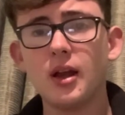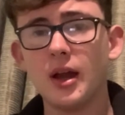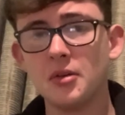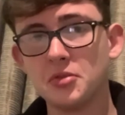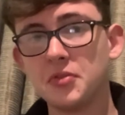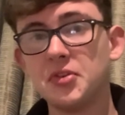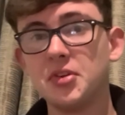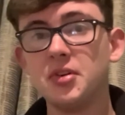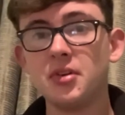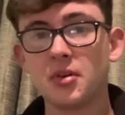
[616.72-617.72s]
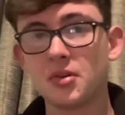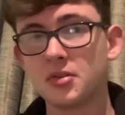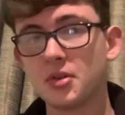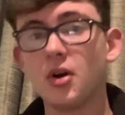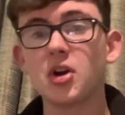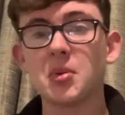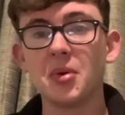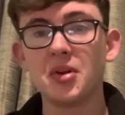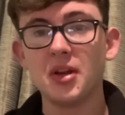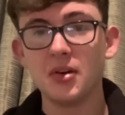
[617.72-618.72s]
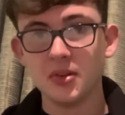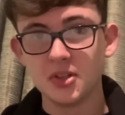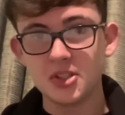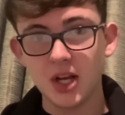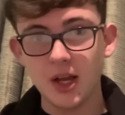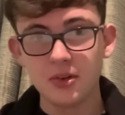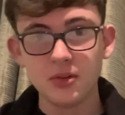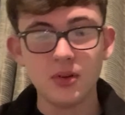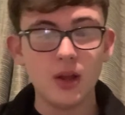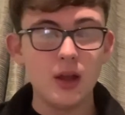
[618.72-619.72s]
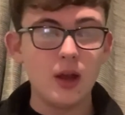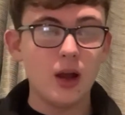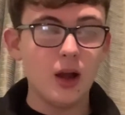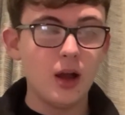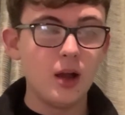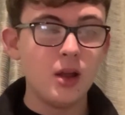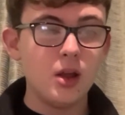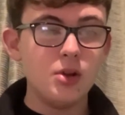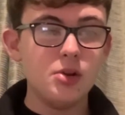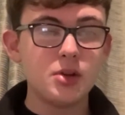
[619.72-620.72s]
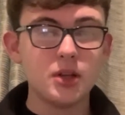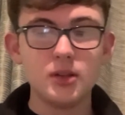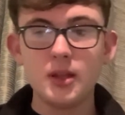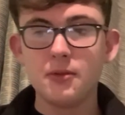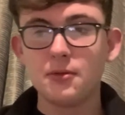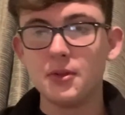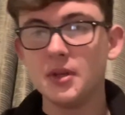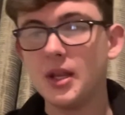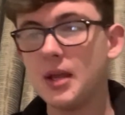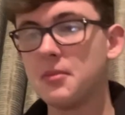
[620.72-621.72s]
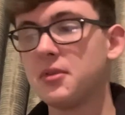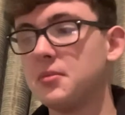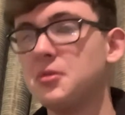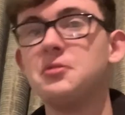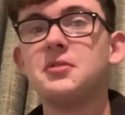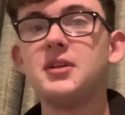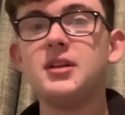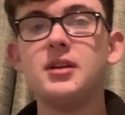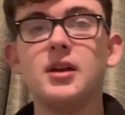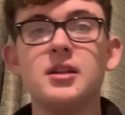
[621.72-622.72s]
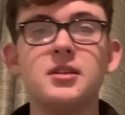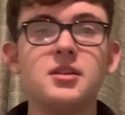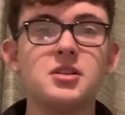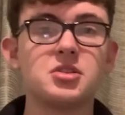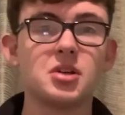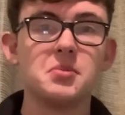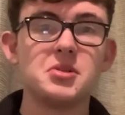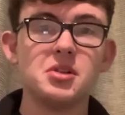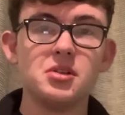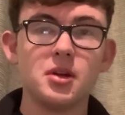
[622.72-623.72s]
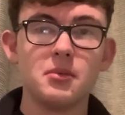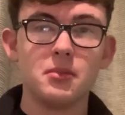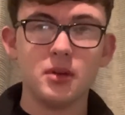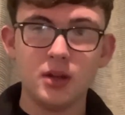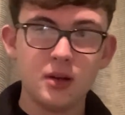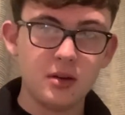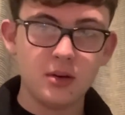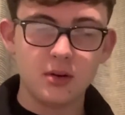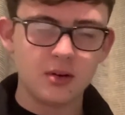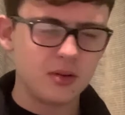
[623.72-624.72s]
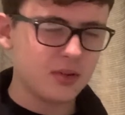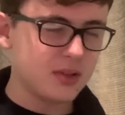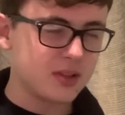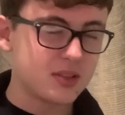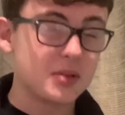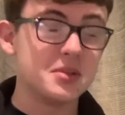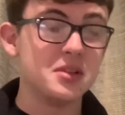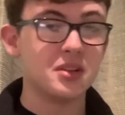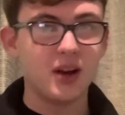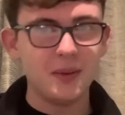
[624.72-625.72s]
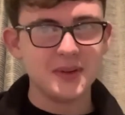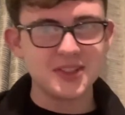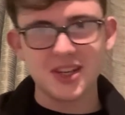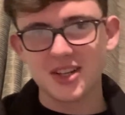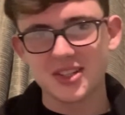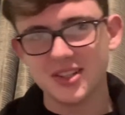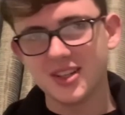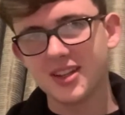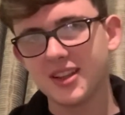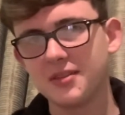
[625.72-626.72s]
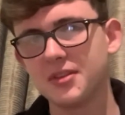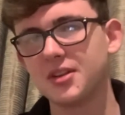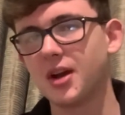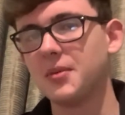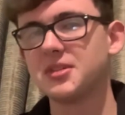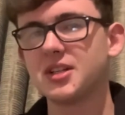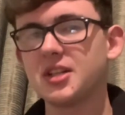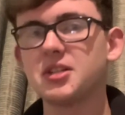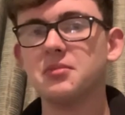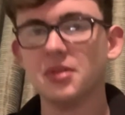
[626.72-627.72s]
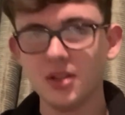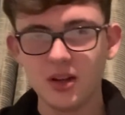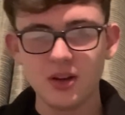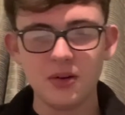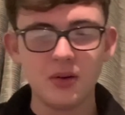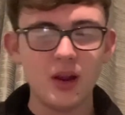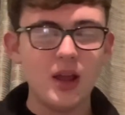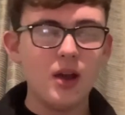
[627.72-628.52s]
and review or talk about here on the channel, you can leave the name of the movie in the description down below. Or no, not the description, the comment section. You can leave it in the comment section below.